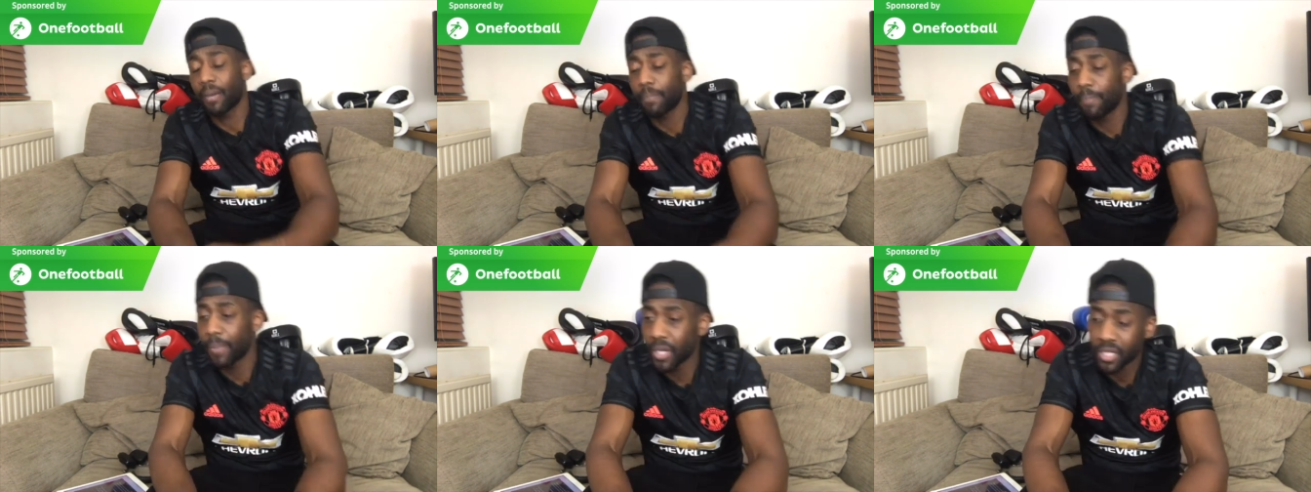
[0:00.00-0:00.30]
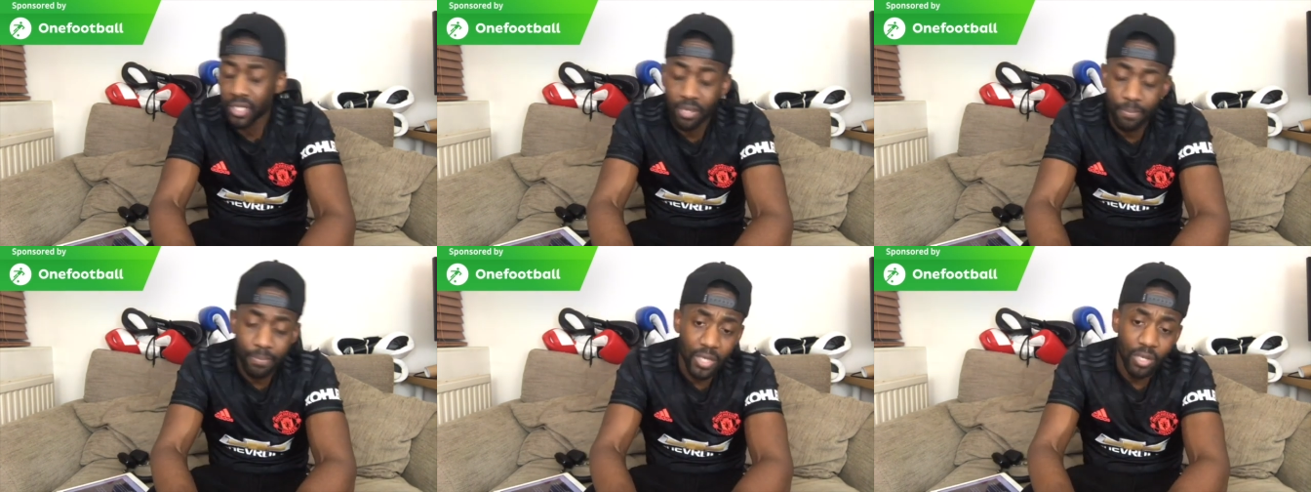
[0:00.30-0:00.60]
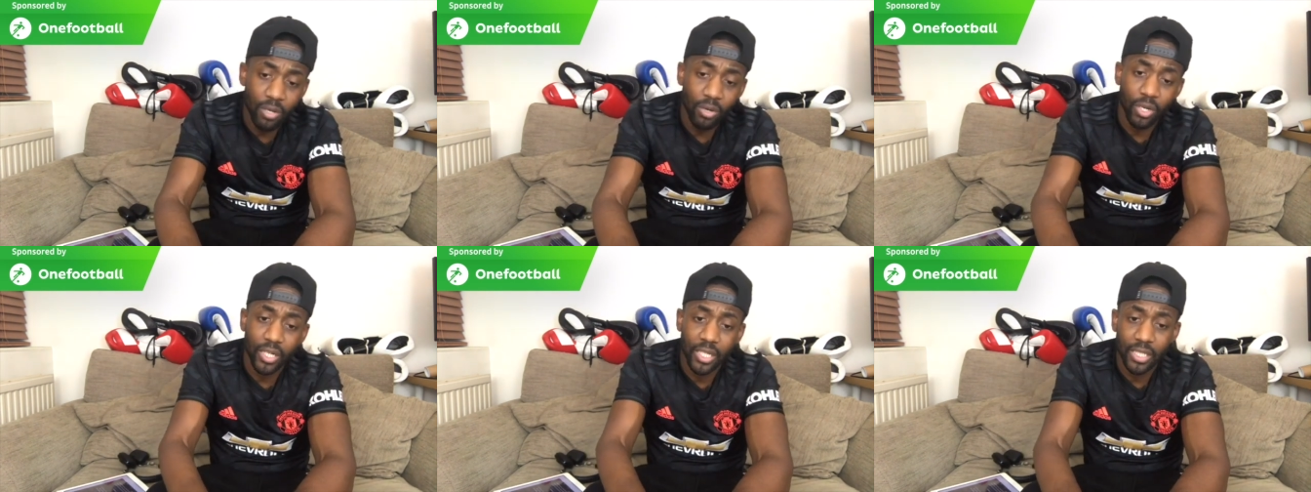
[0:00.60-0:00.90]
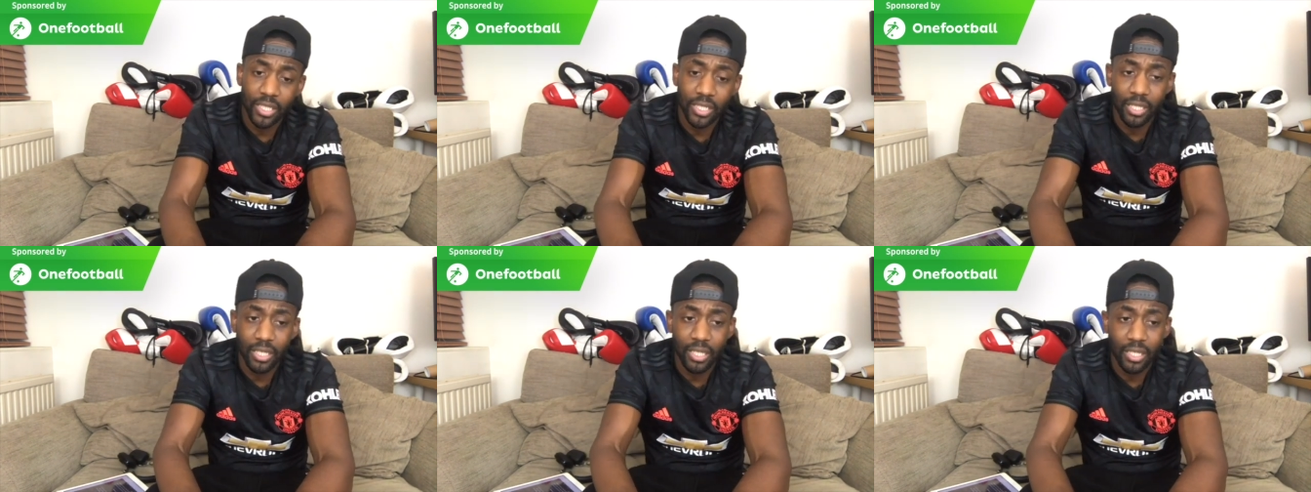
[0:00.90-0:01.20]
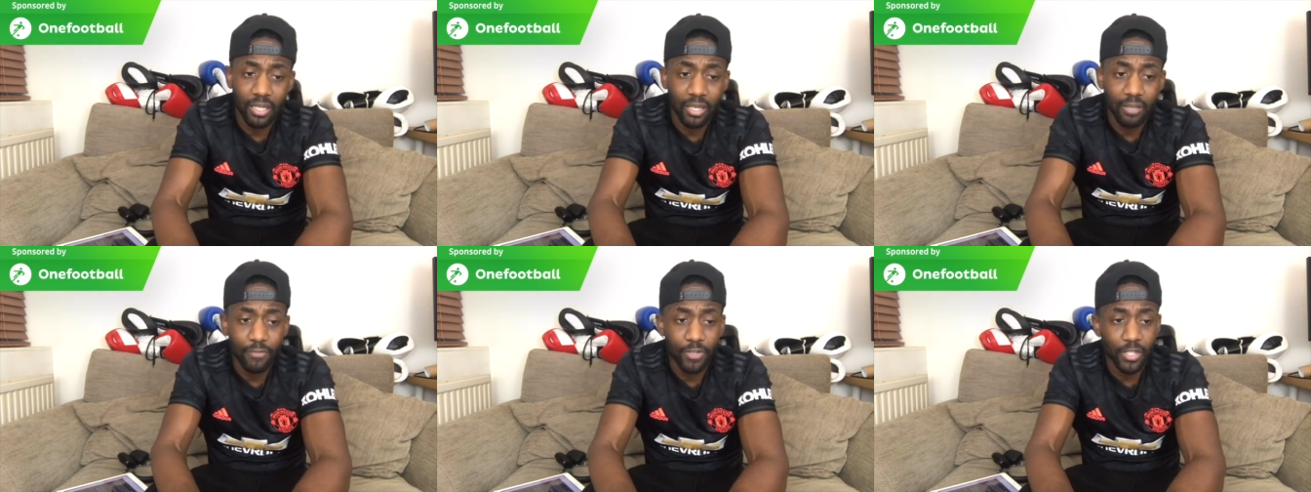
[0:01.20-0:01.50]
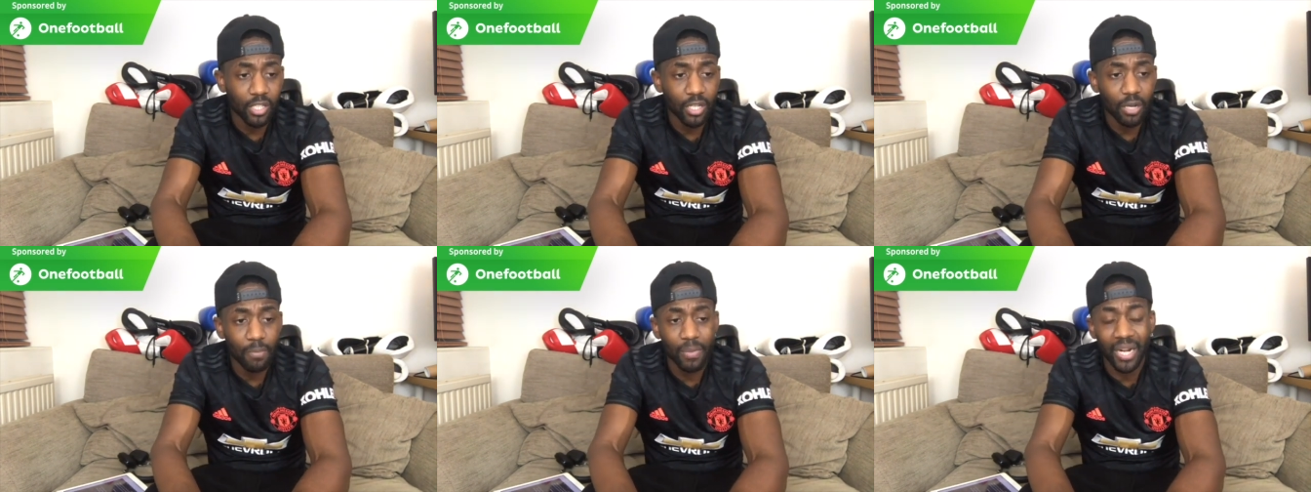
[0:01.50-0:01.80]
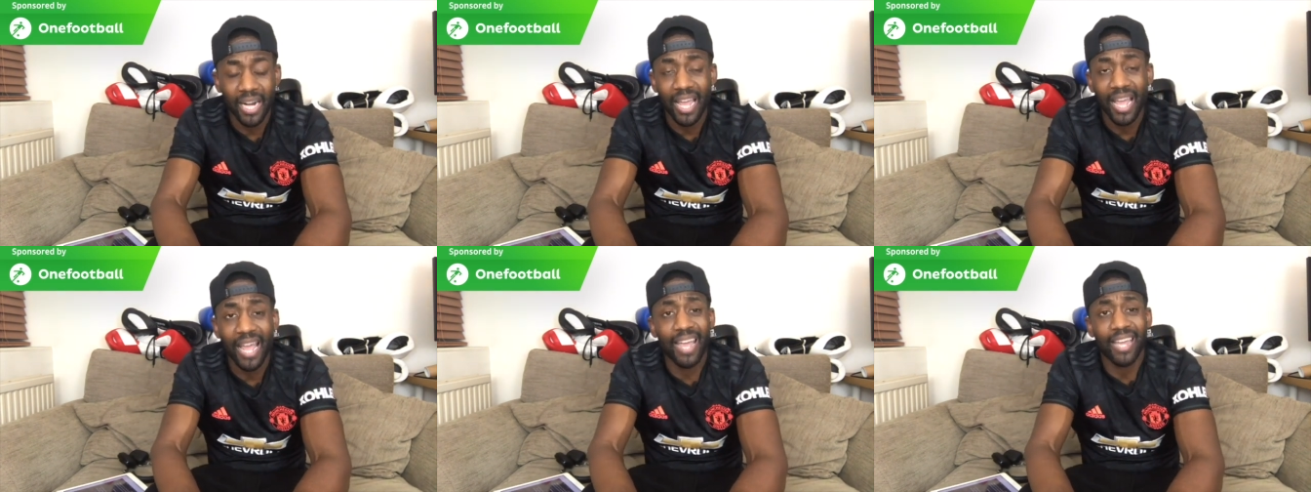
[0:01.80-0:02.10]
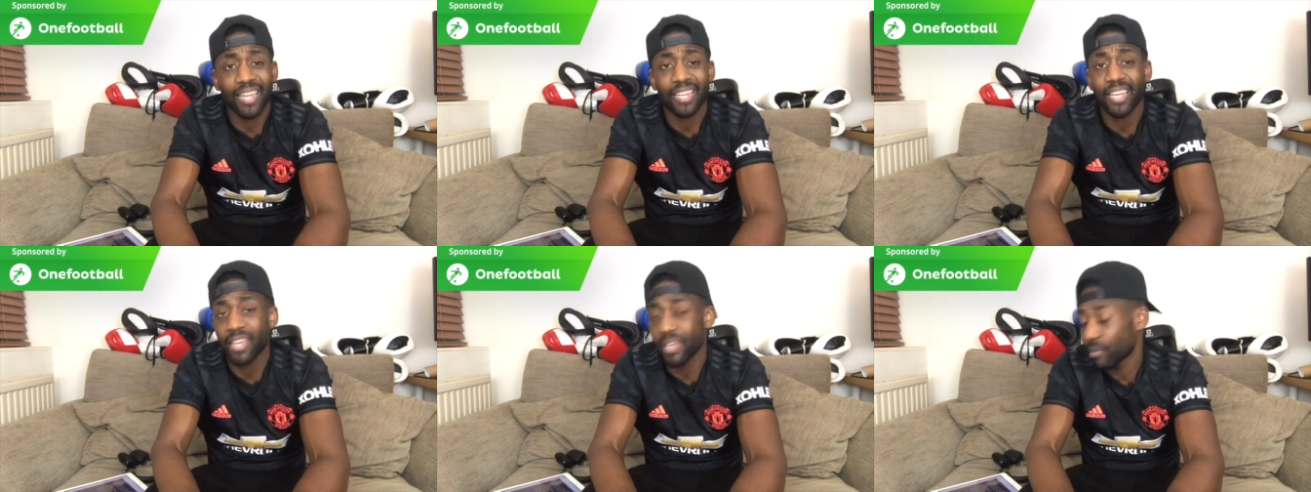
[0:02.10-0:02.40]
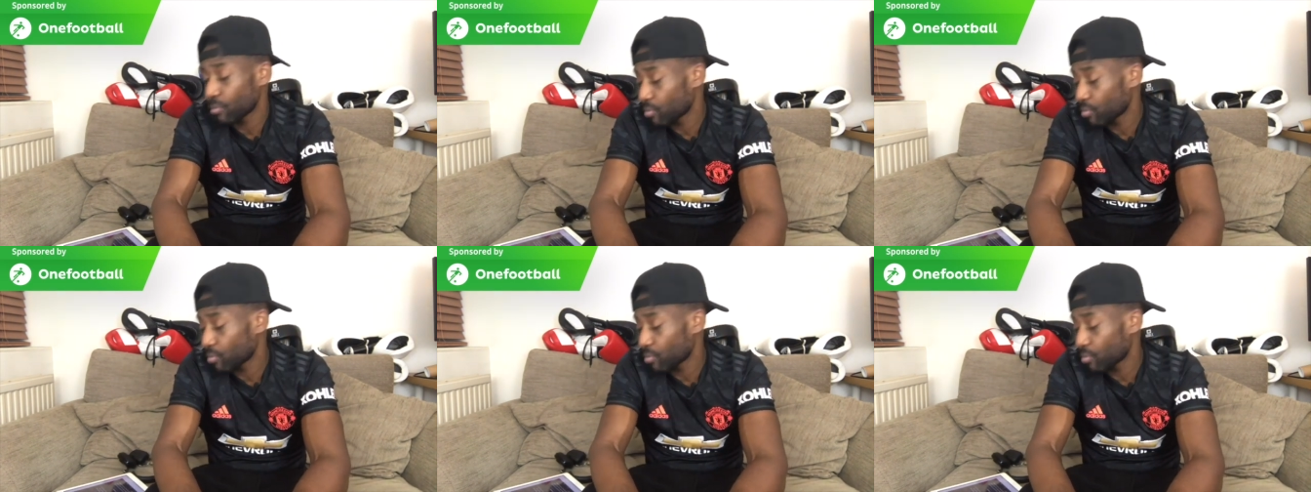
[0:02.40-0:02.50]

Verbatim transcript: But to be honest, even someone like Ake